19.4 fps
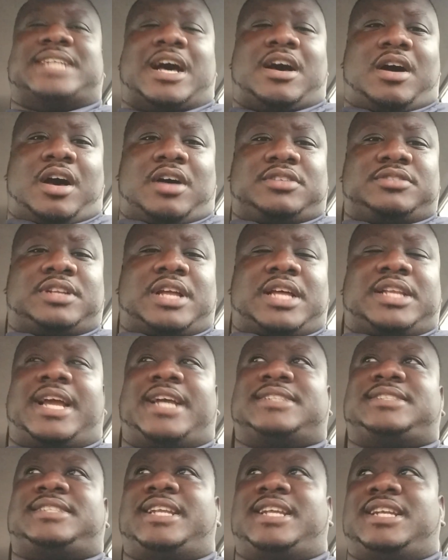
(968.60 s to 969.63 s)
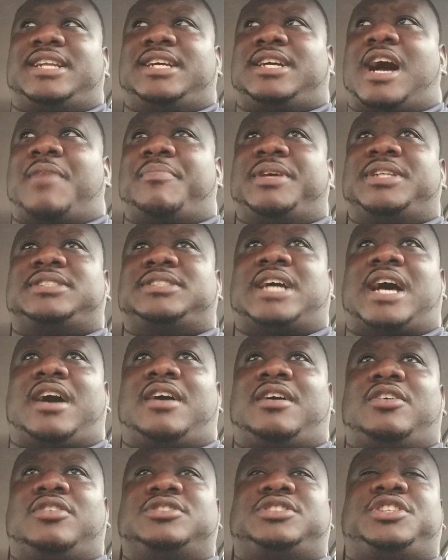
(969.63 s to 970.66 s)
I'll like I said in the comments,
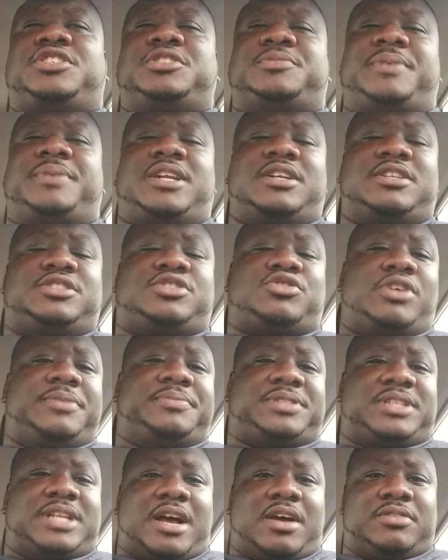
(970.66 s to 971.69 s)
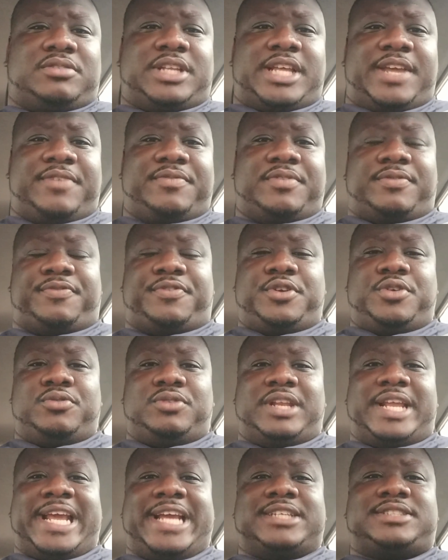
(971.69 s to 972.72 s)
in the description, I'll leave a few
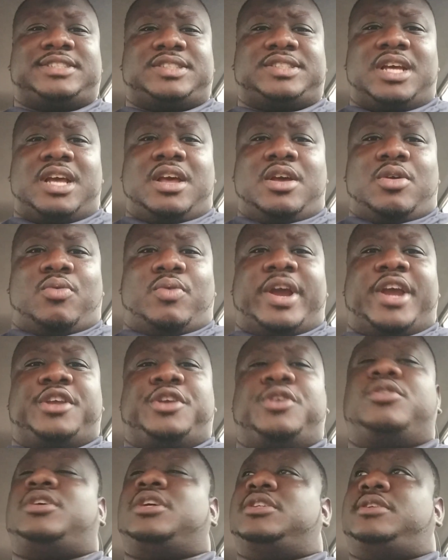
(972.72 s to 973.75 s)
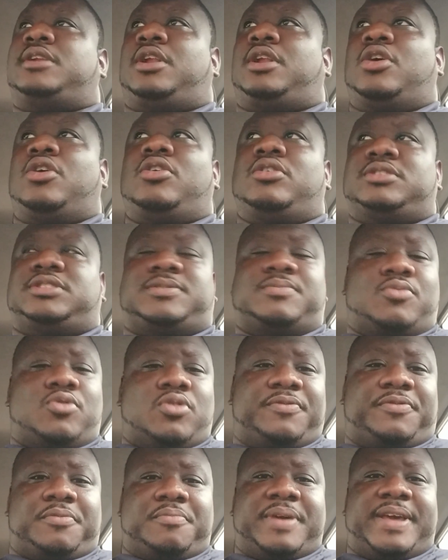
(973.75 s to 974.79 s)
links where you could learn some more
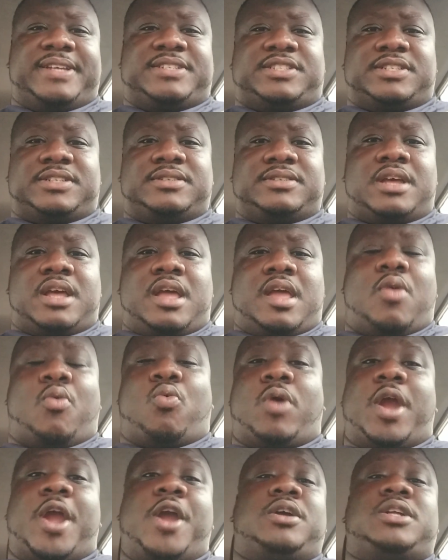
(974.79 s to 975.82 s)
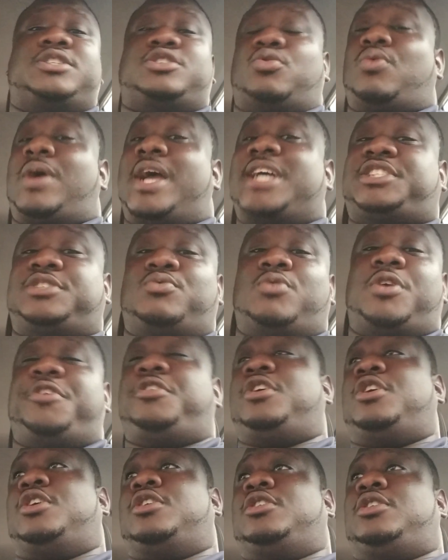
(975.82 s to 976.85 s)
information, where you
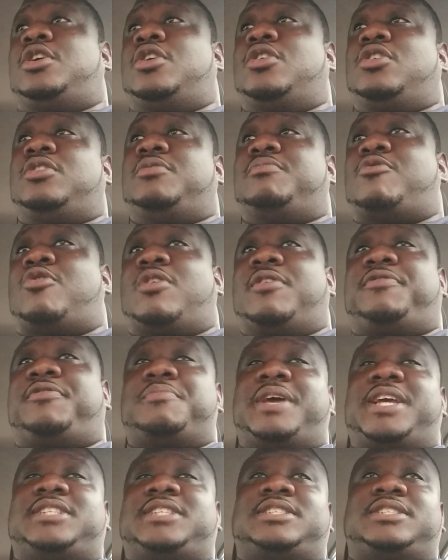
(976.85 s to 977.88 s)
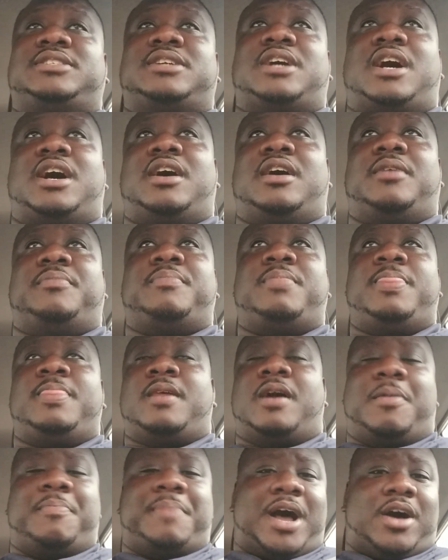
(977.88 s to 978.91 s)
can learn more information
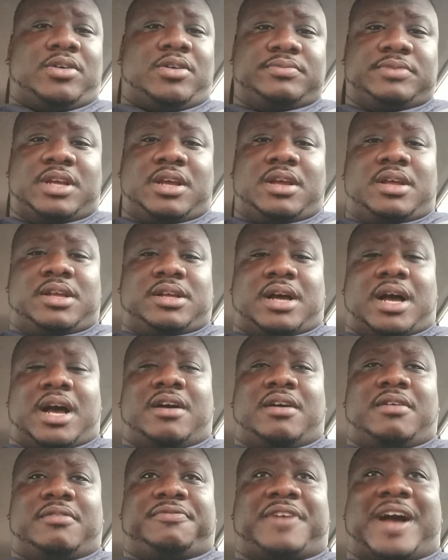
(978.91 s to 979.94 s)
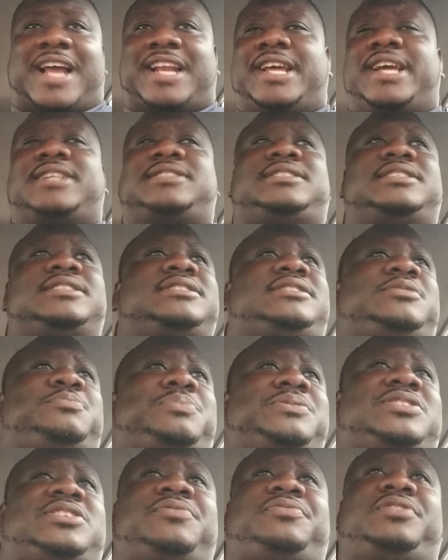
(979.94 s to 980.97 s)
about finances,
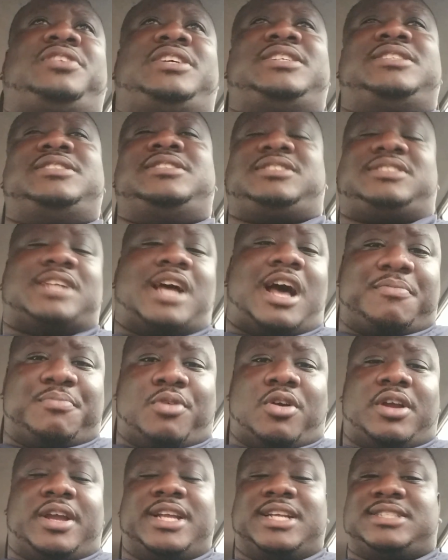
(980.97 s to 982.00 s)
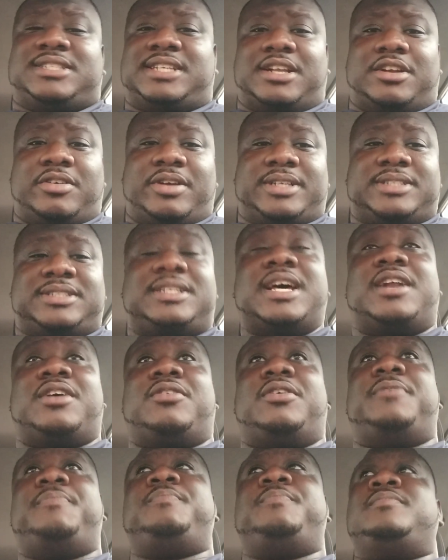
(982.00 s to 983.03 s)
specifically the stock market, et cetera, et
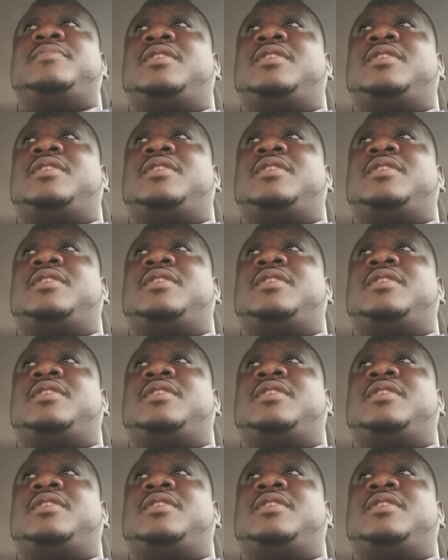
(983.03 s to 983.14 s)
cetera.